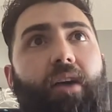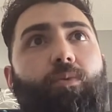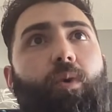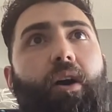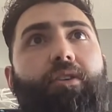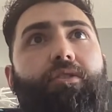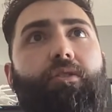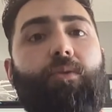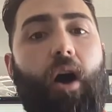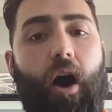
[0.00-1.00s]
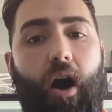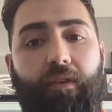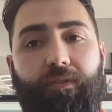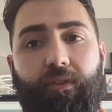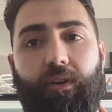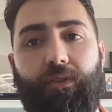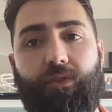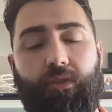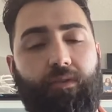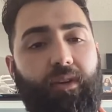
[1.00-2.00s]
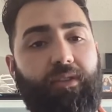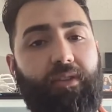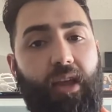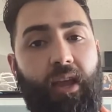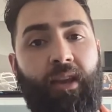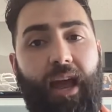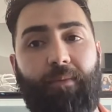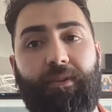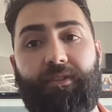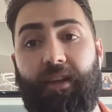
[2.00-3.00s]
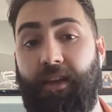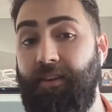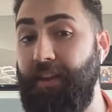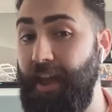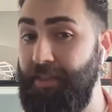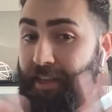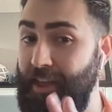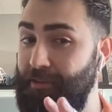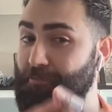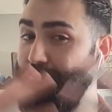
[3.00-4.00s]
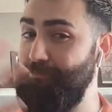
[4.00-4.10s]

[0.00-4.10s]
I want to offer a service in Edmonton and then